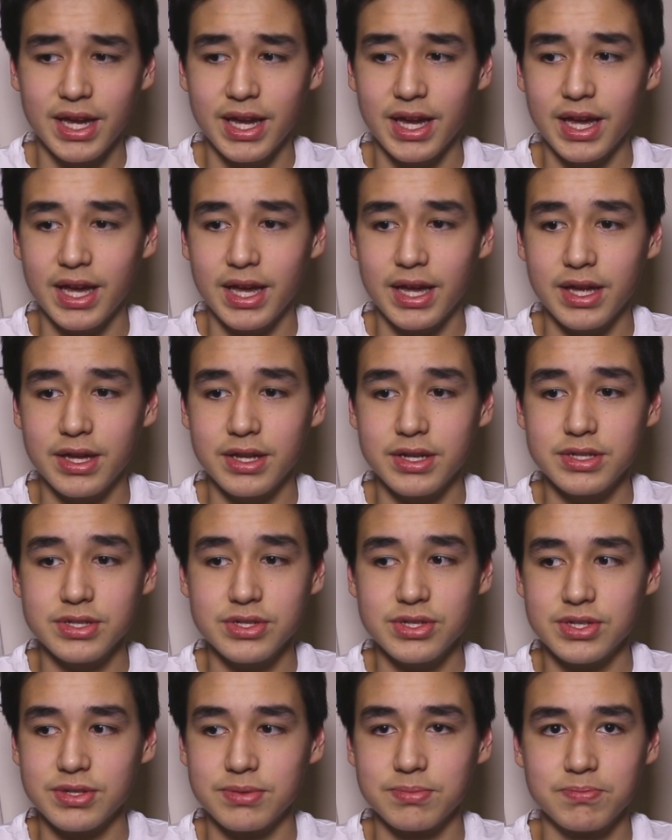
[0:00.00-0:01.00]

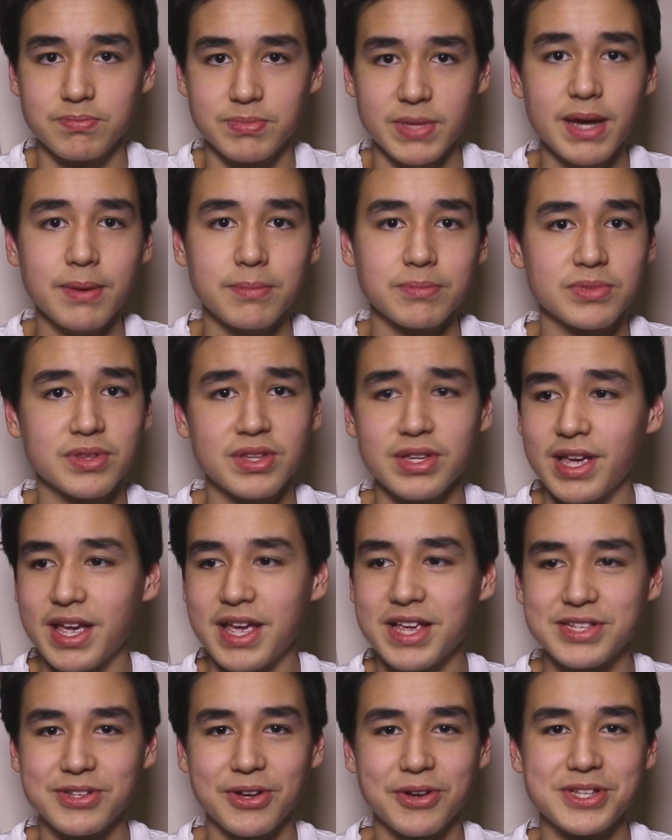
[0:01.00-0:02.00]
And yeah,
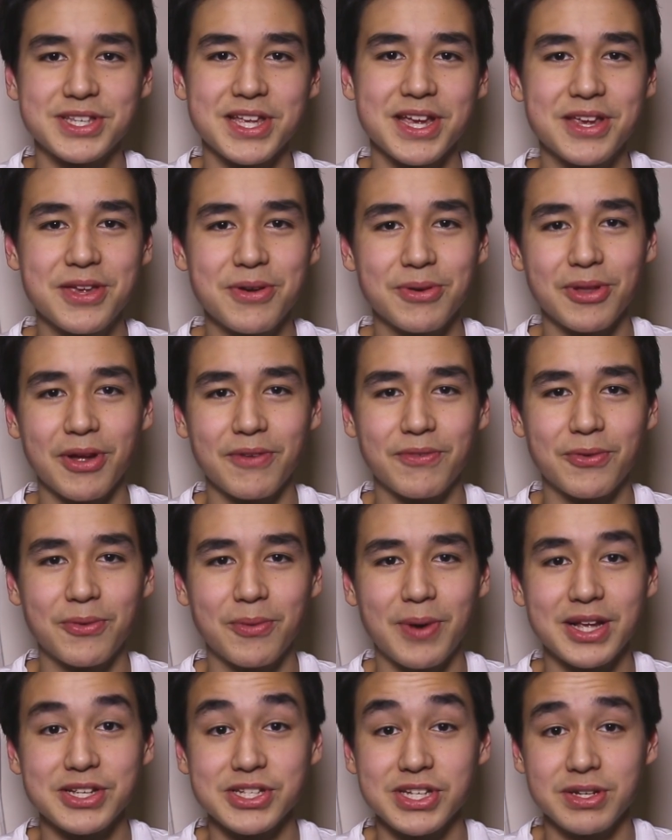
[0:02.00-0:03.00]
as always, thank you a lot
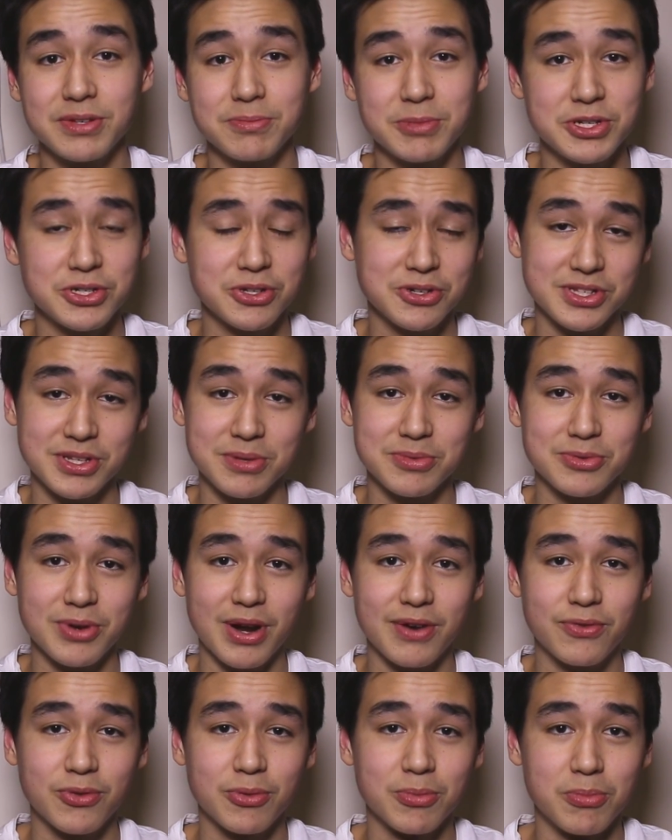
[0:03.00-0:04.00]
for watching. Be sure to
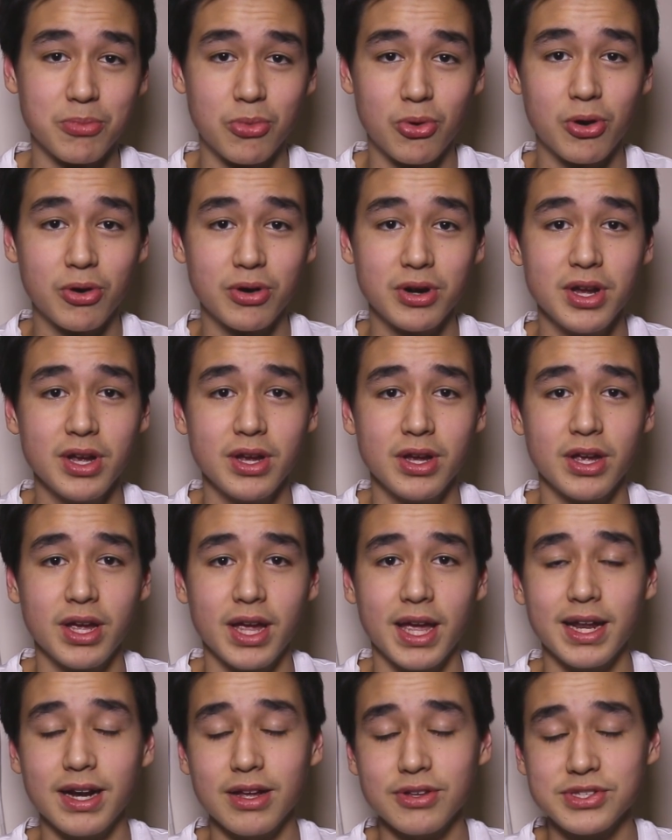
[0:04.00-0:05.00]
subscribe for more.
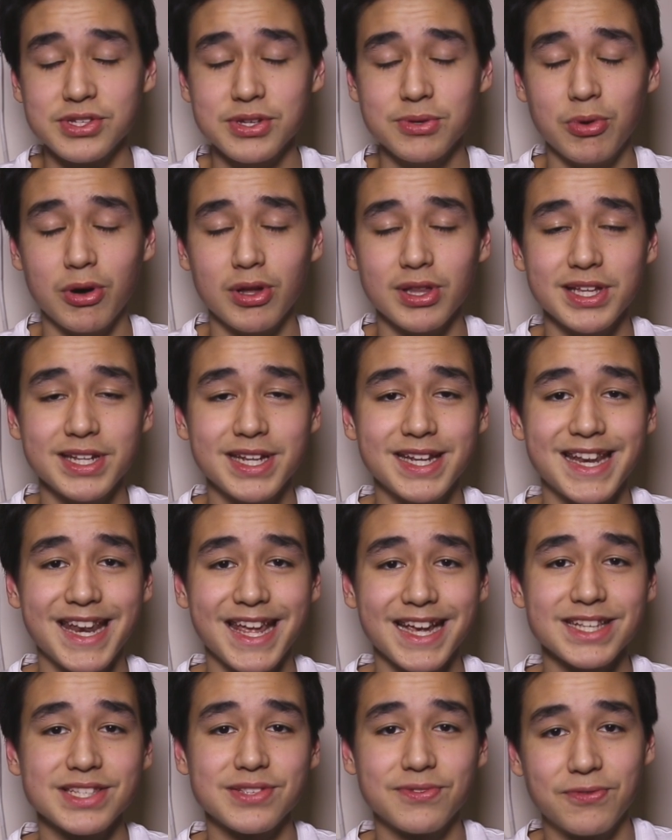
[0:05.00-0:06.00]
And I'll see you all in the
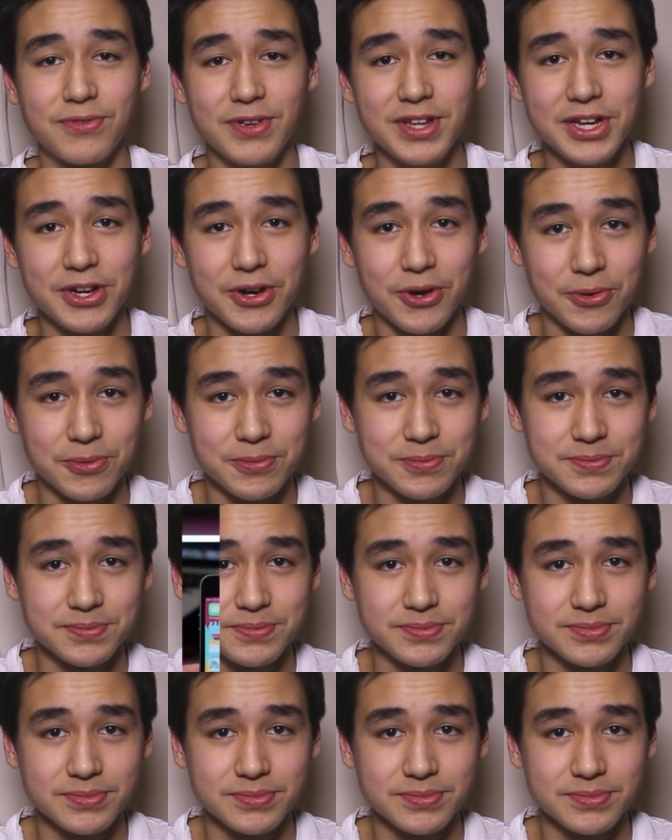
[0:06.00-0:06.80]
next video.